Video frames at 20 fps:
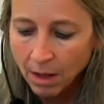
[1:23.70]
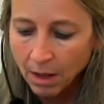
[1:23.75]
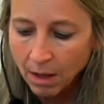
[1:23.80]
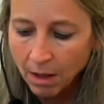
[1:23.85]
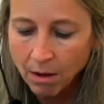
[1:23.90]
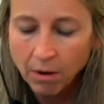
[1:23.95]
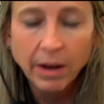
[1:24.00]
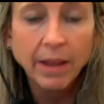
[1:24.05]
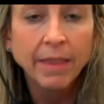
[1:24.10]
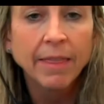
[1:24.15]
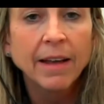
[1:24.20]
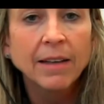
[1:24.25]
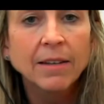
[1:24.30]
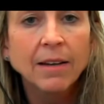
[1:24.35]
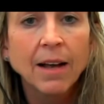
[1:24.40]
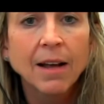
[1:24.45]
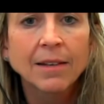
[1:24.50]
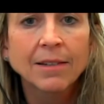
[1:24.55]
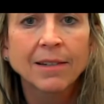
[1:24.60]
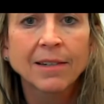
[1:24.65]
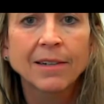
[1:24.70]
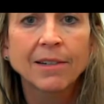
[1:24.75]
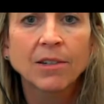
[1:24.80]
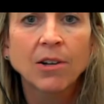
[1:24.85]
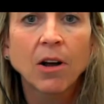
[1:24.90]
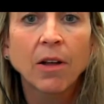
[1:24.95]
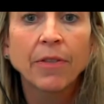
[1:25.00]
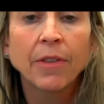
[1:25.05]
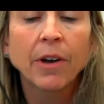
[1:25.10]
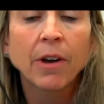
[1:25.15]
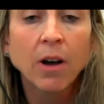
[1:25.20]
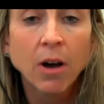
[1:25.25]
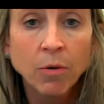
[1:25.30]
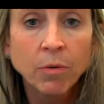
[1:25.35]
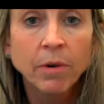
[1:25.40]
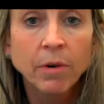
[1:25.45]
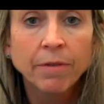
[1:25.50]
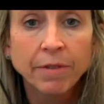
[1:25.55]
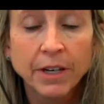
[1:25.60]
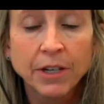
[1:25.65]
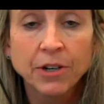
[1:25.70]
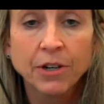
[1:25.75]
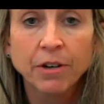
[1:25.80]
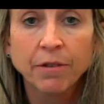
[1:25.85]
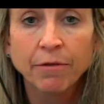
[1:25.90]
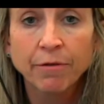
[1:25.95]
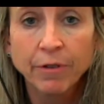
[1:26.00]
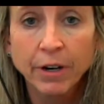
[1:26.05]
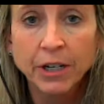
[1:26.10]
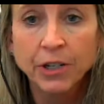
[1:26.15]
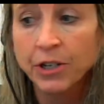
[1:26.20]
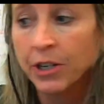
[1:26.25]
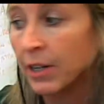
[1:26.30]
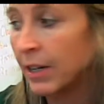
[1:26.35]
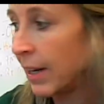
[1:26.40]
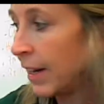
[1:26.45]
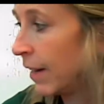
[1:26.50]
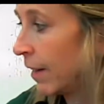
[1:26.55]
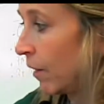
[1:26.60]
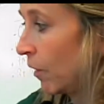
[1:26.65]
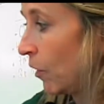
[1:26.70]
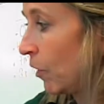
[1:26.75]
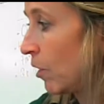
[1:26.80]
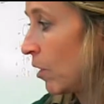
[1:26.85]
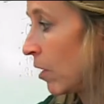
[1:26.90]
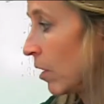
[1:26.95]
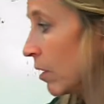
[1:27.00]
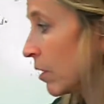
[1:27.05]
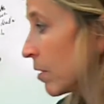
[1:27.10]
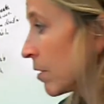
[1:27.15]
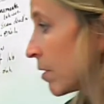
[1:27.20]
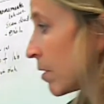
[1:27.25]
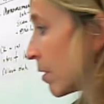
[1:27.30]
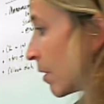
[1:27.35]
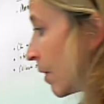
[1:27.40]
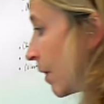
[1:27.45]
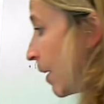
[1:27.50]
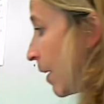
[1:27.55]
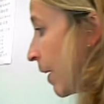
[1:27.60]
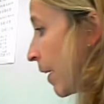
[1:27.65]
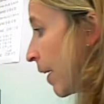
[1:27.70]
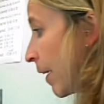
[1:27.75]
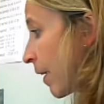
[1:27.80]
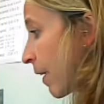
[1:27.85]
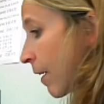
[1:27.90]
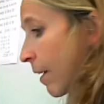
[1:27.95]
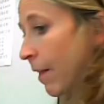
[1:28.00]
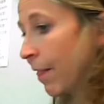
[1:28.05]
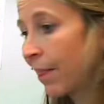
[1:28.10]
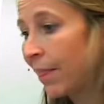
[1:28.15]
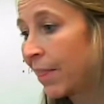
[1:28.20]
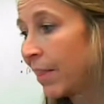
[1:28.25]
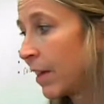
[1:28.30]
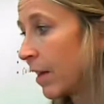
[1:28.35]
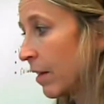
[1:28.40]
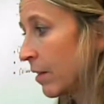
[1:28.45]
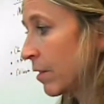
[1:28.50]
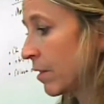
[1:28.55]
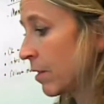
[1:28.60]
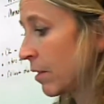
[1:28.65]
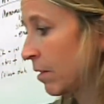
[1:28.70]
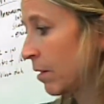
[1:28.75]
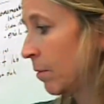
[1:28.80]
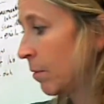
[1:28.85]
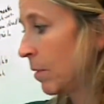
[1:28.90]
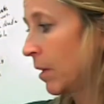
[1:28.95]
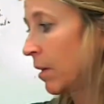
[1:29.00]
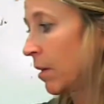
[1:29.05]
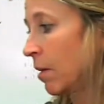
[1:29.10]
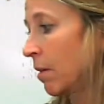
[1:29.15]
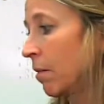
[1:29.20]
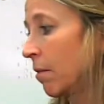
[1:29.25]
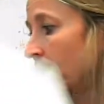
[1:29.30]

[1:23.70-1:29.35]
Okay, that constant is called the coefficient of friction, and it looks like this. Let me get